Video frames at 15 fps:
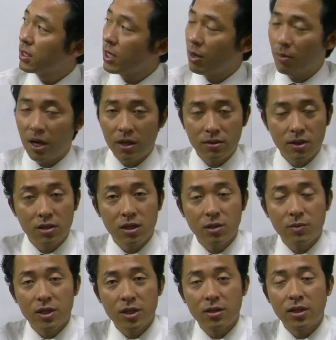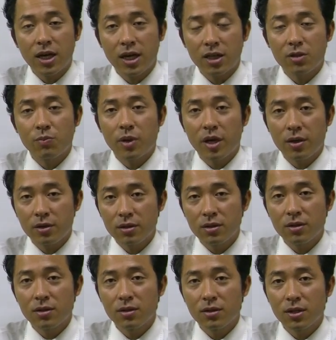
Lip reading: about the limited taxpayers.